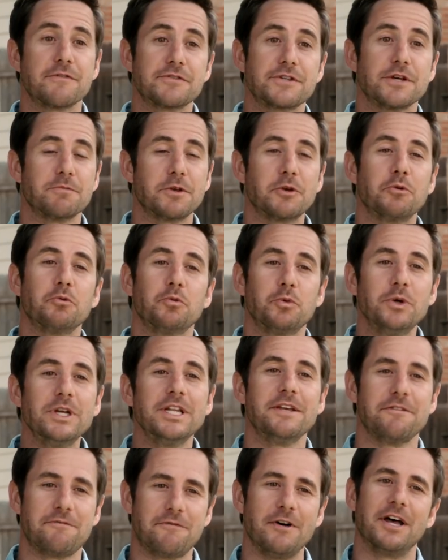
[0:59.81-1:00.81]
have something
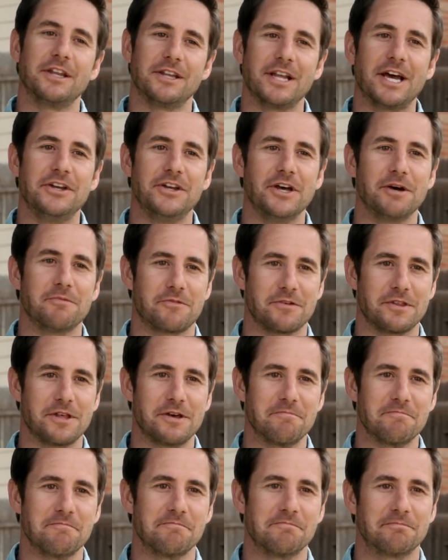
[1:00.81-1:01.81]
really fun lined up for
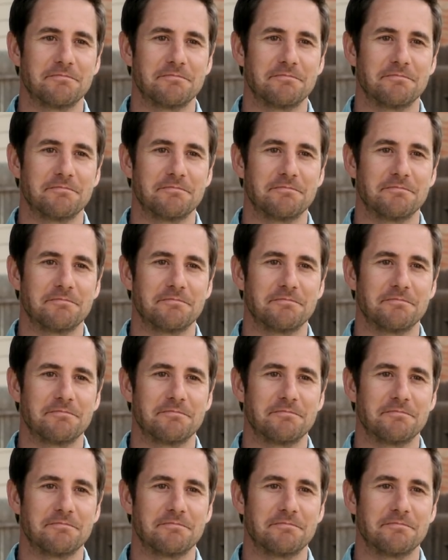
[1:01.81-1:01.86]
them.